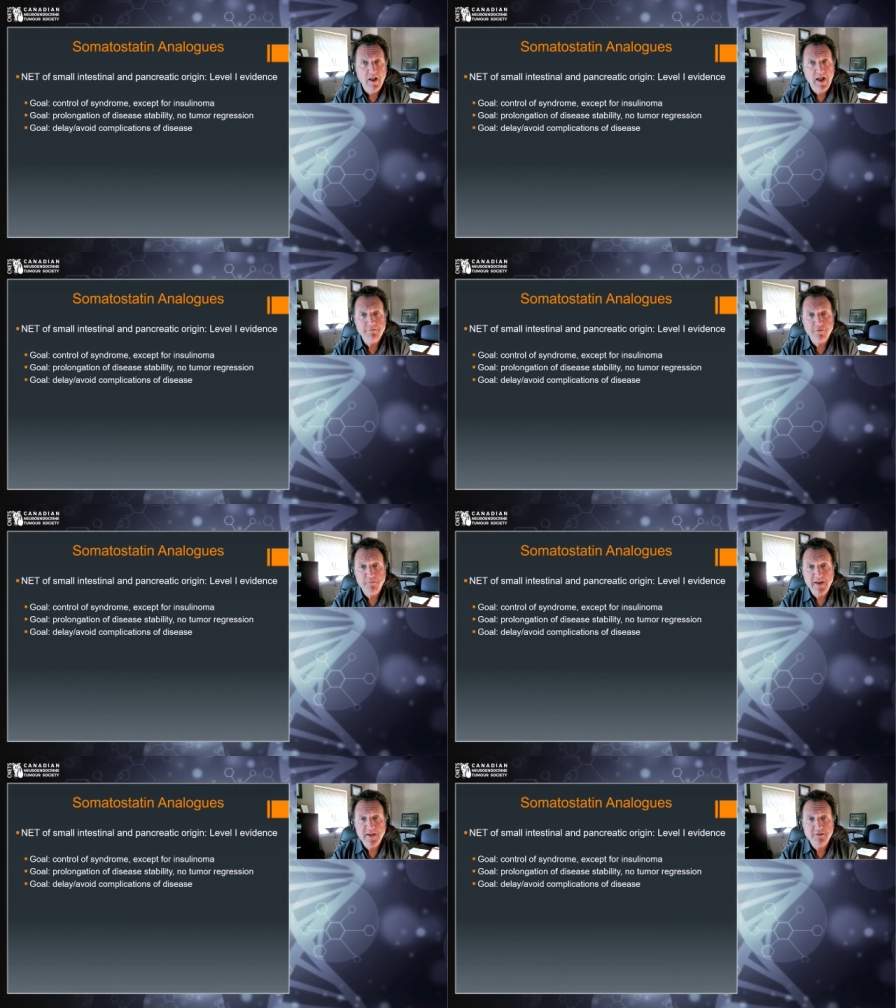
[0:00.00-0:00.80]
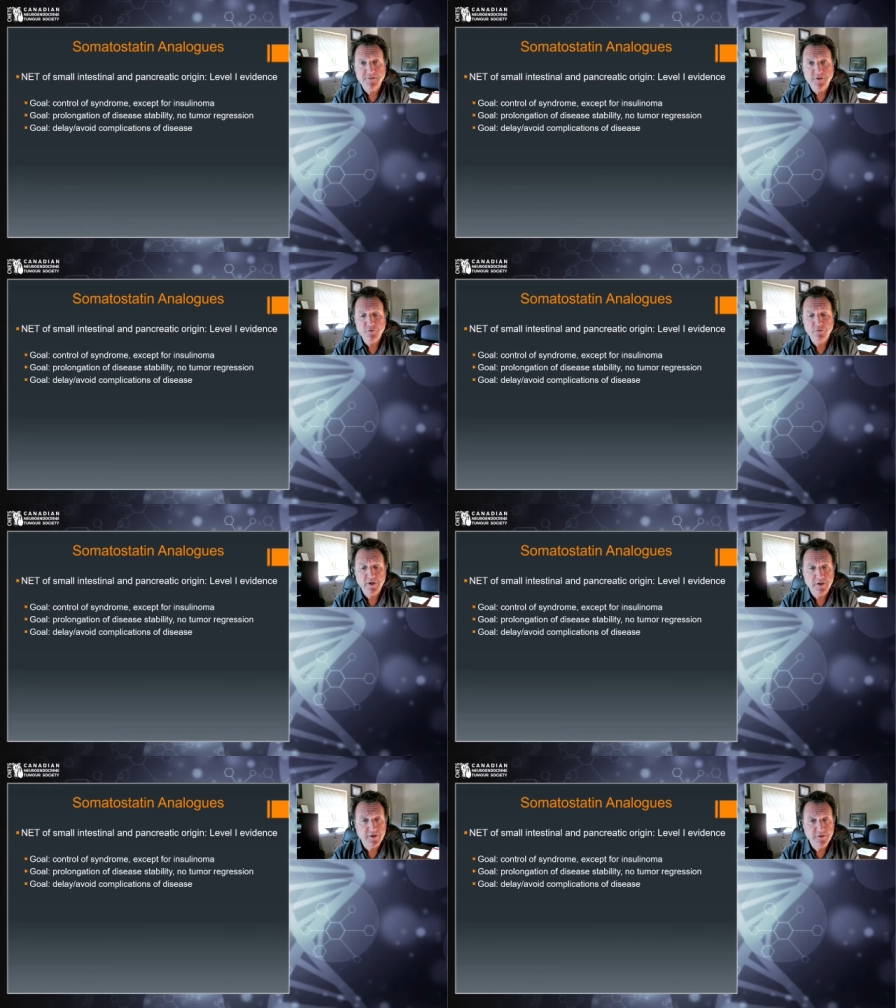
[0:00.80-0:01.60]
And for many of you,
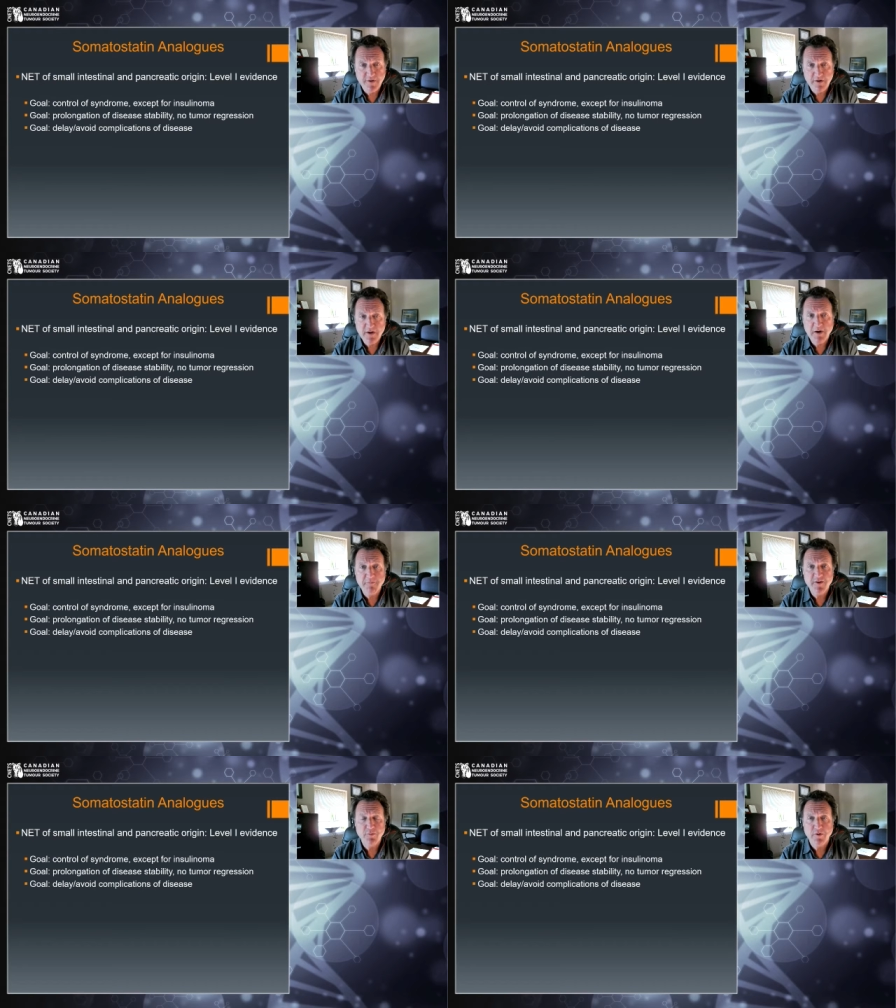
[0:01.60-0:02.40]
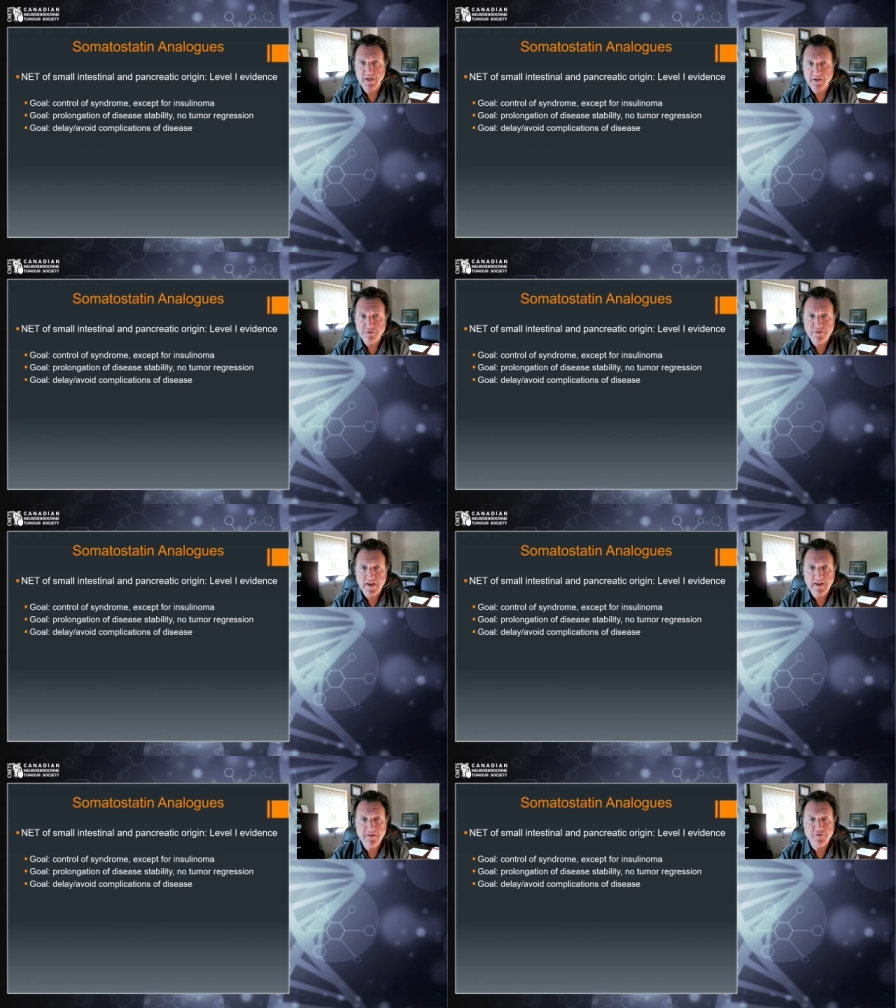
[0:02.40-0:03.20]
you're very comfortable and
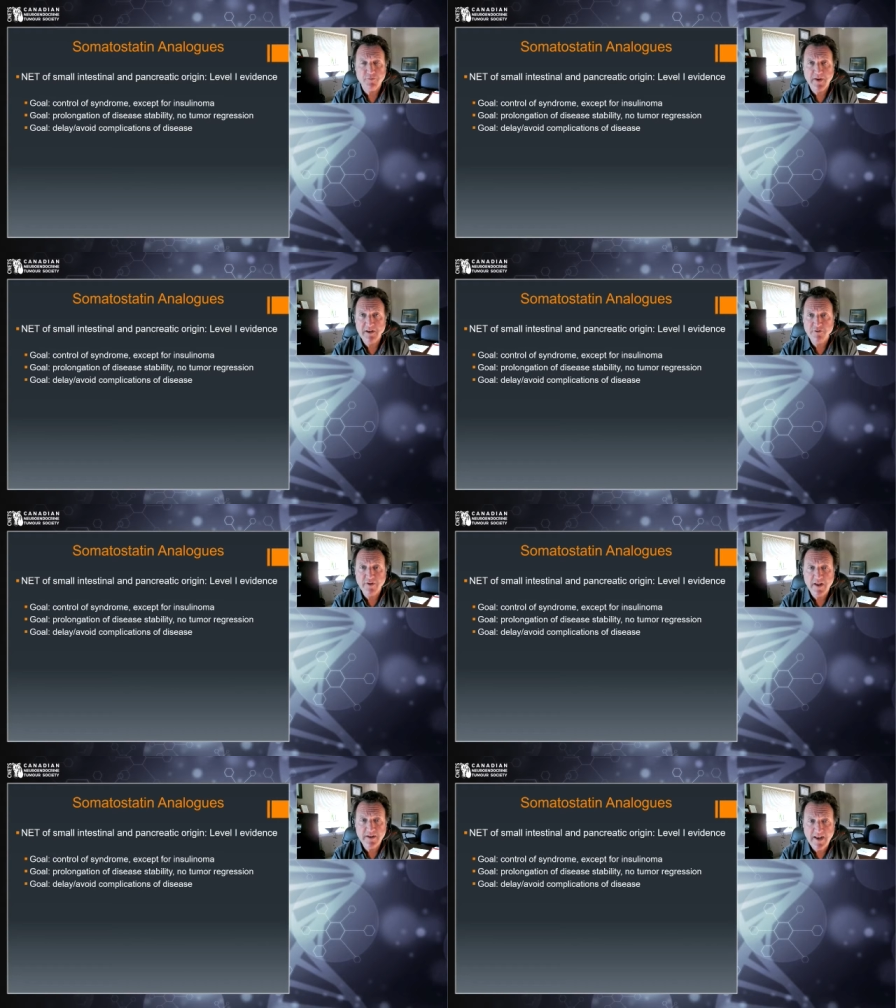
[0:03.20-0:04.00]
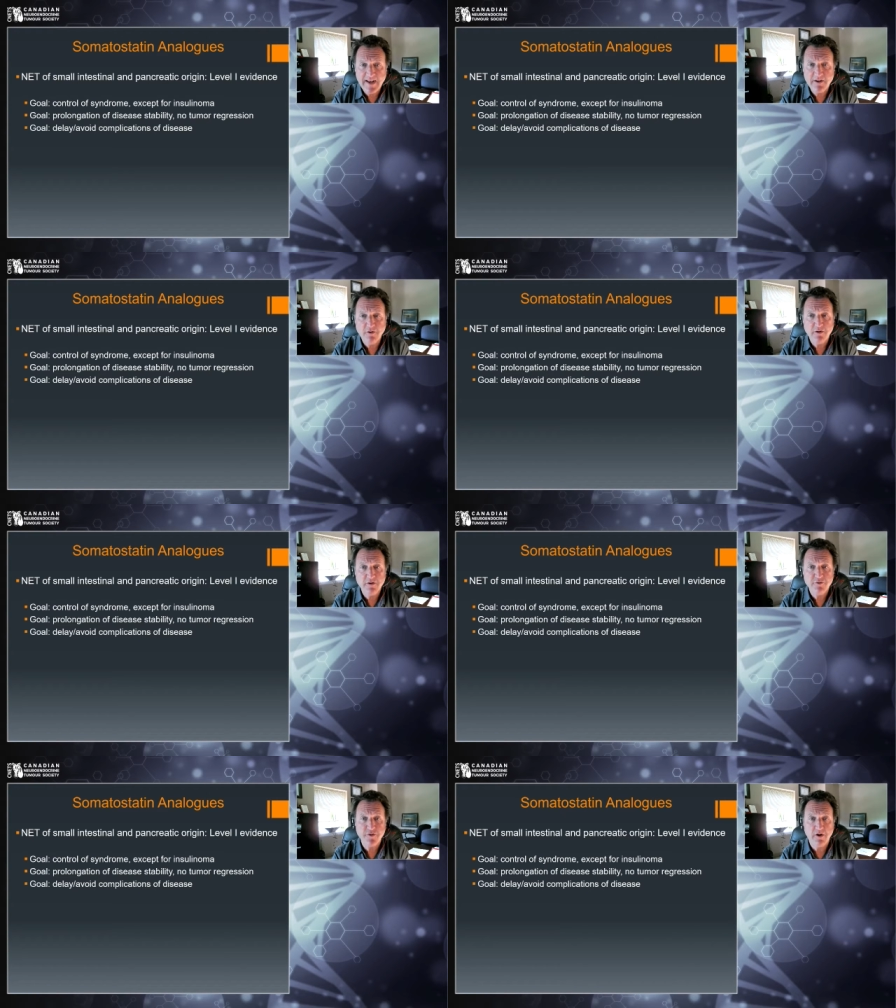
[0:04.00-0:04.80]
understand that somatostatin
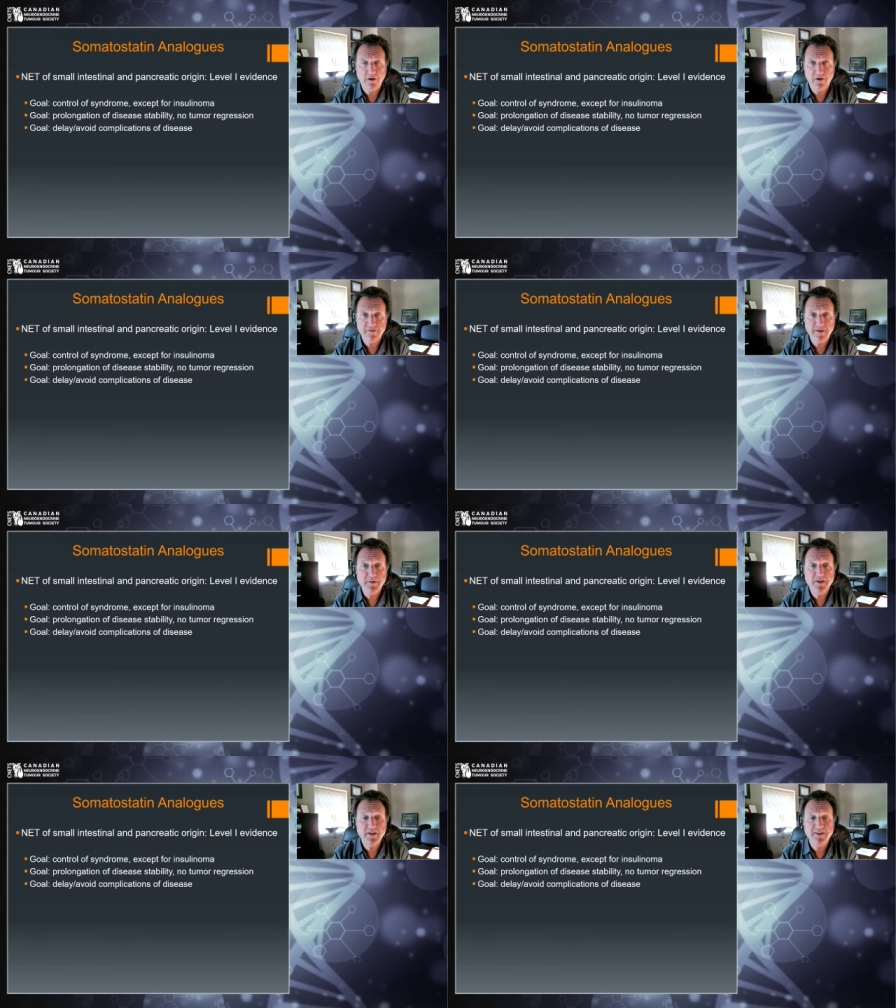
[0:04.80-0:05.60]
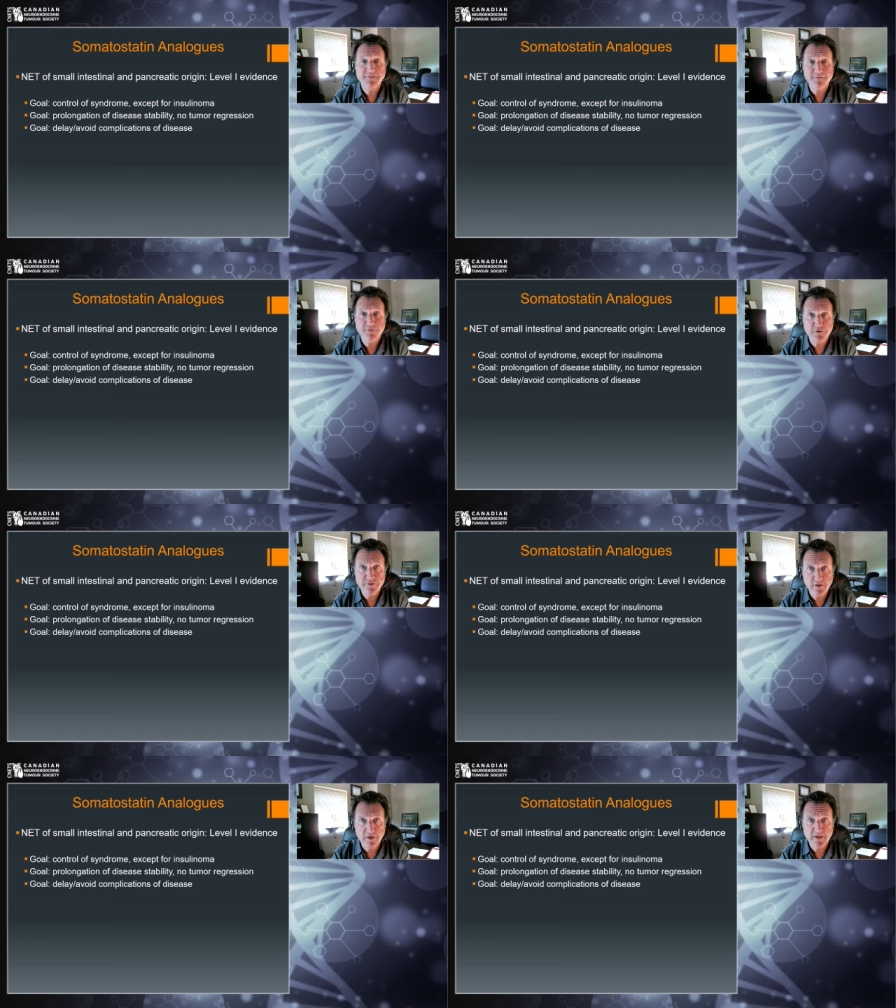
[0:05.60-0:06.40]
analogs are typically the
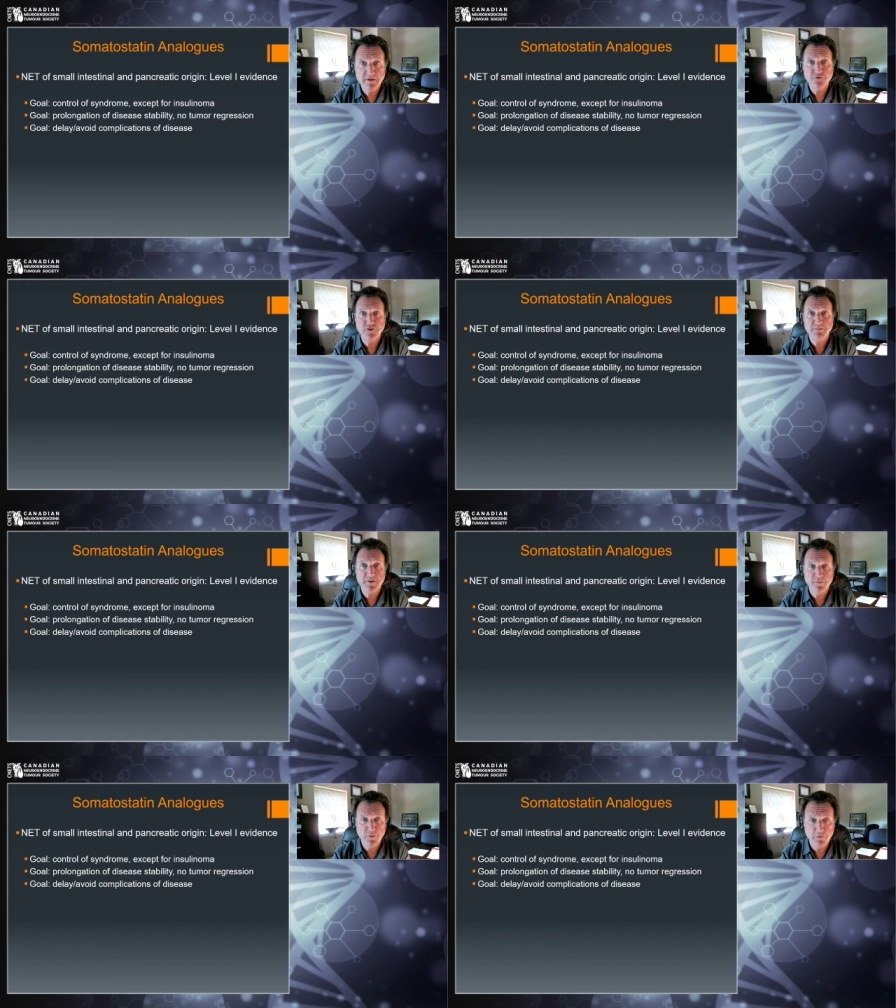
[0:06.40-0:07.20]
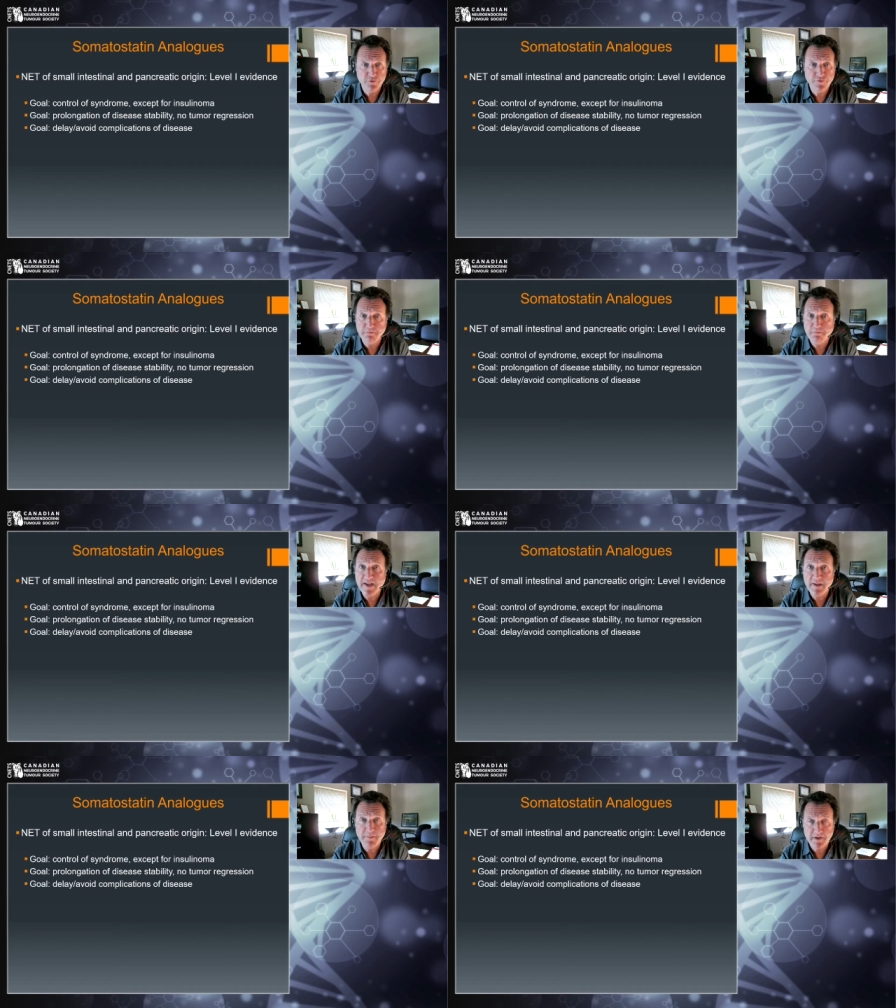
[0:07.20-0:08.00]
first line treatment approach for
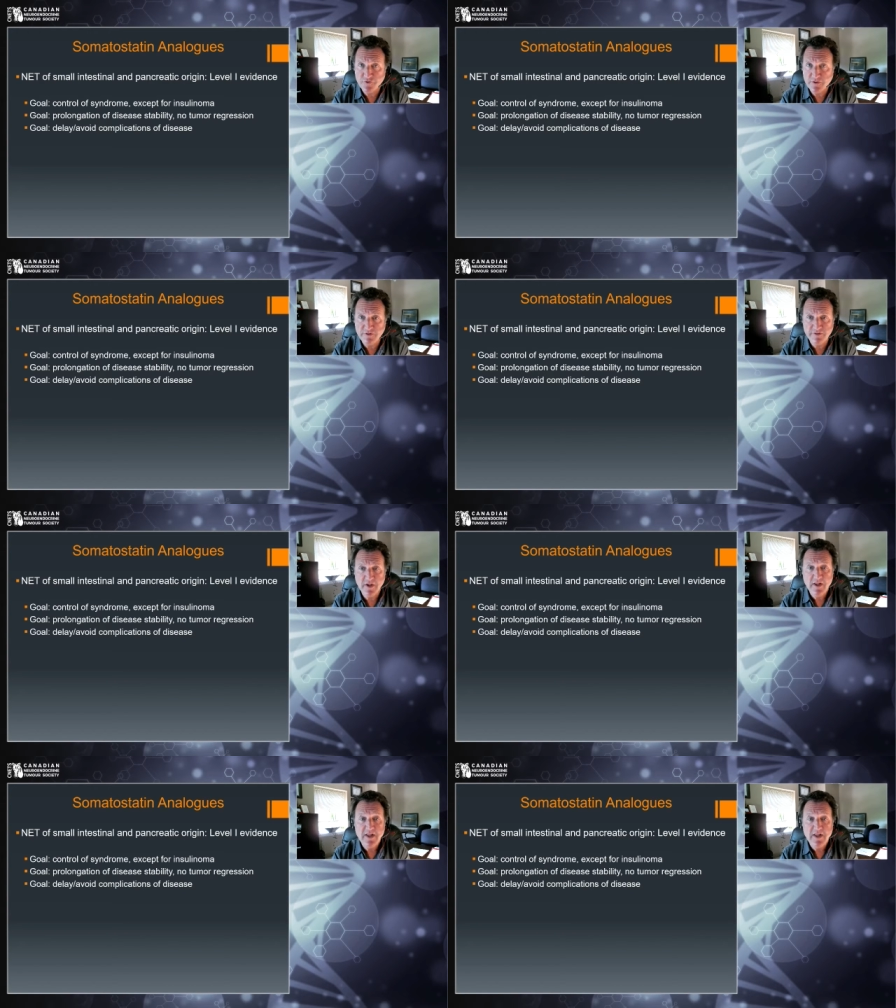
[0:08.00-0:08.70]
many patients,